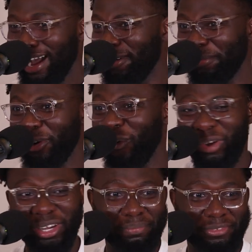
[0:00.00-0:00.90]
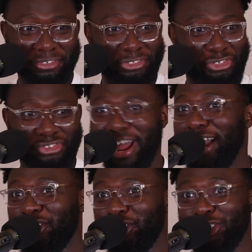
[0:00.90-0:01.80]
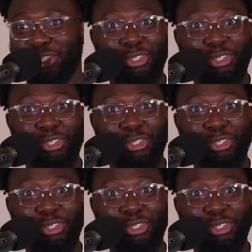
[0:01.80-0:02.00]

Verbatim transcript: I remember calling him Dracos